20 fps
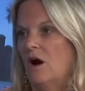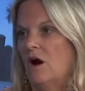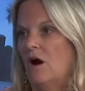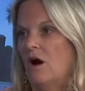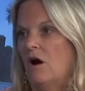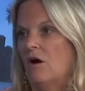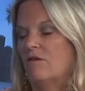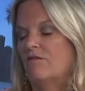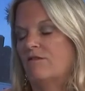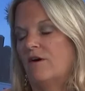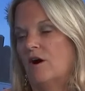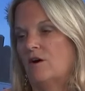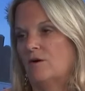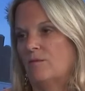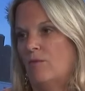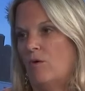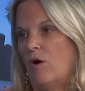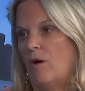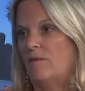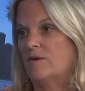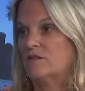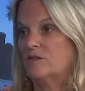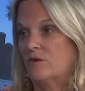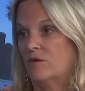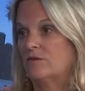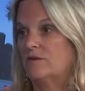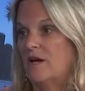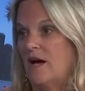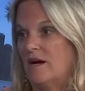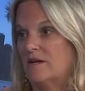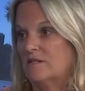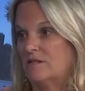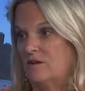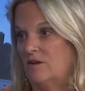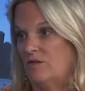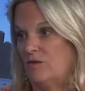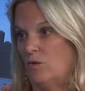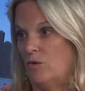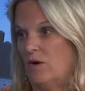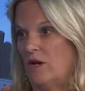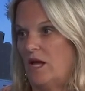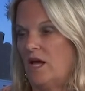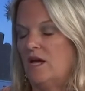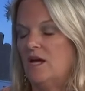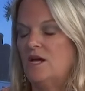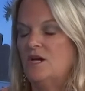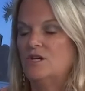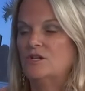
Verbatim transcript: our fire department as our own taxing mm-hmm. authority.